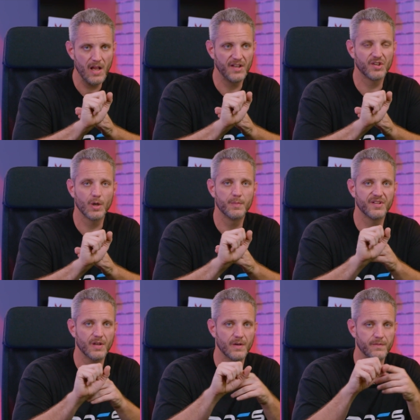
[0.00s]
in terms
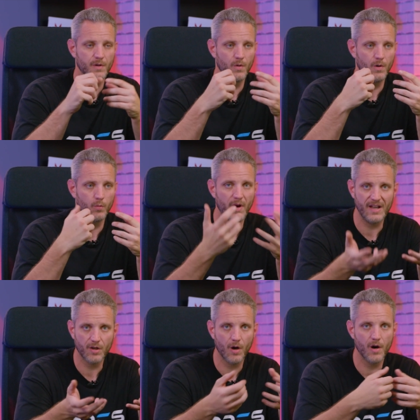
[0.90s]
of your
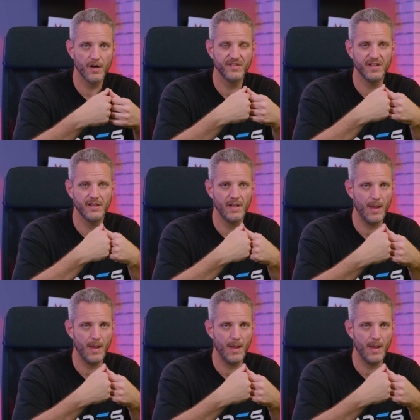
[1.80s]
RAID cards and